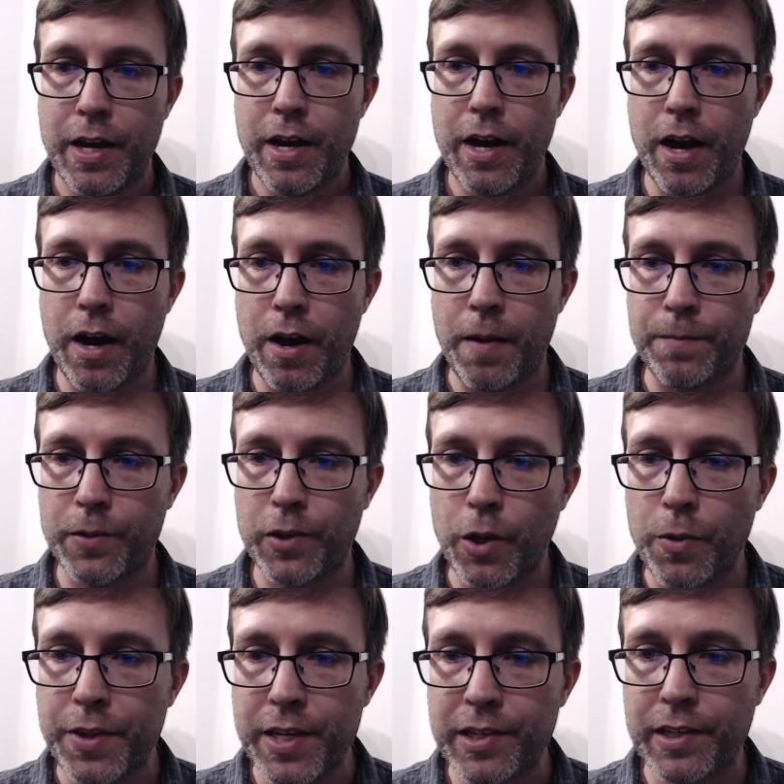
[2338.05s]
Um, so
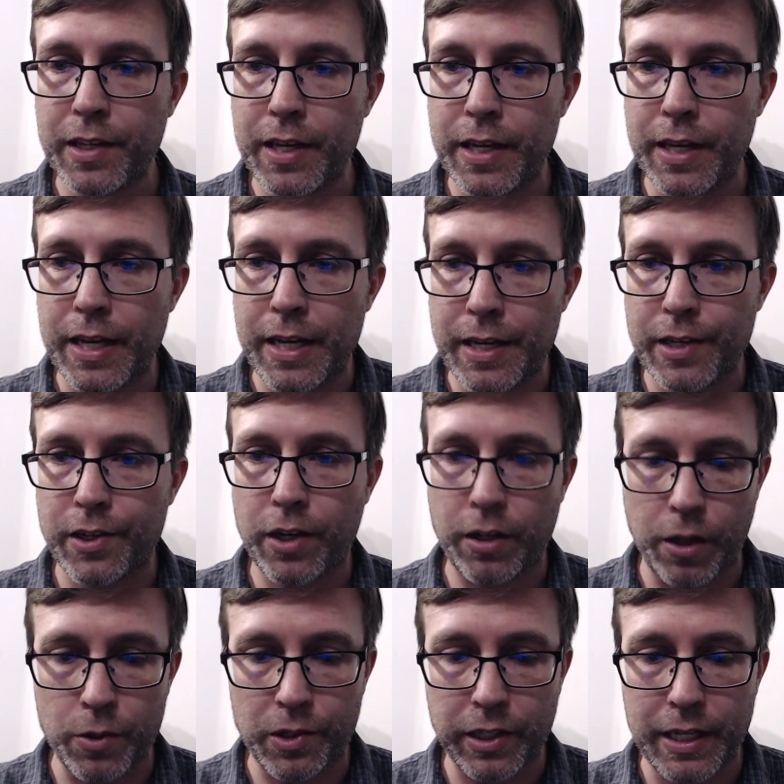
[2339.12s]
this it, it is
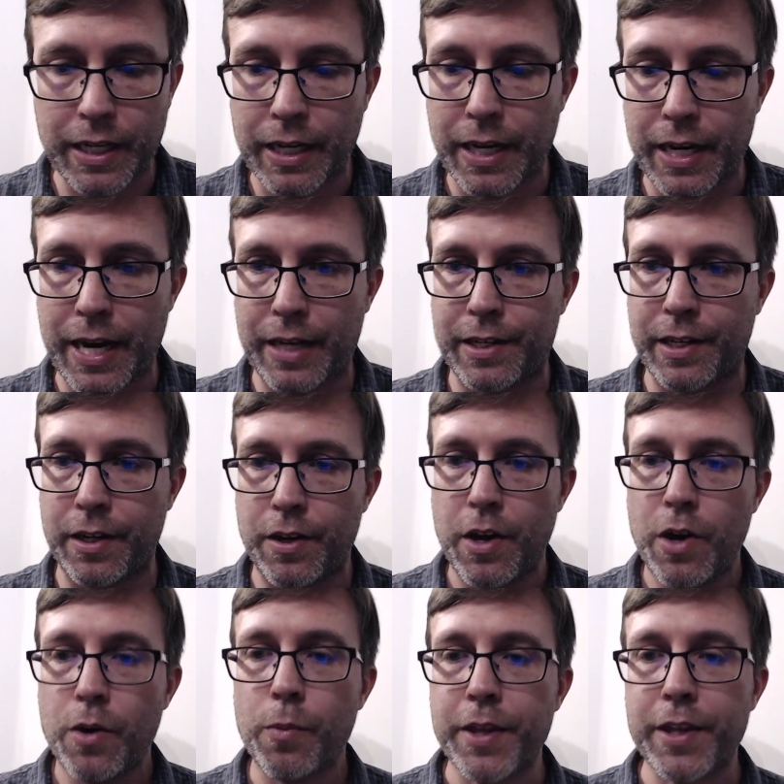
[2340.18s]
closely connected
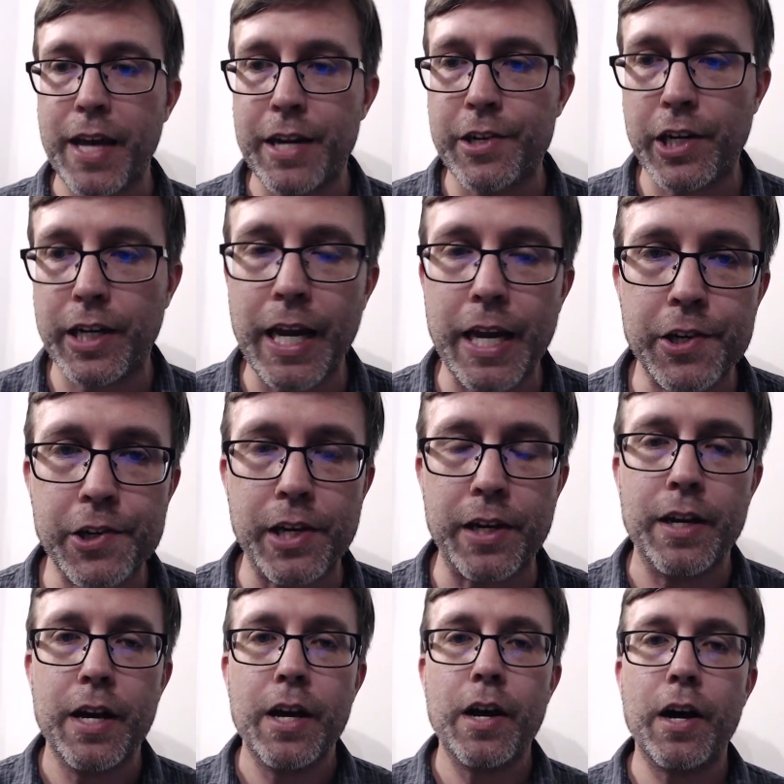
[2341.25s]
with education.
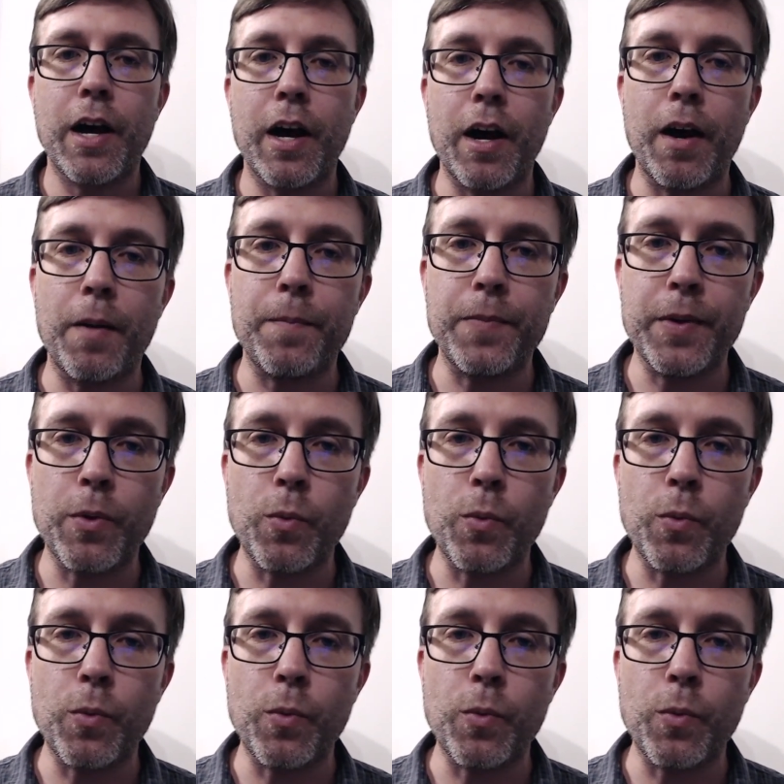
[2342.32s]
Um,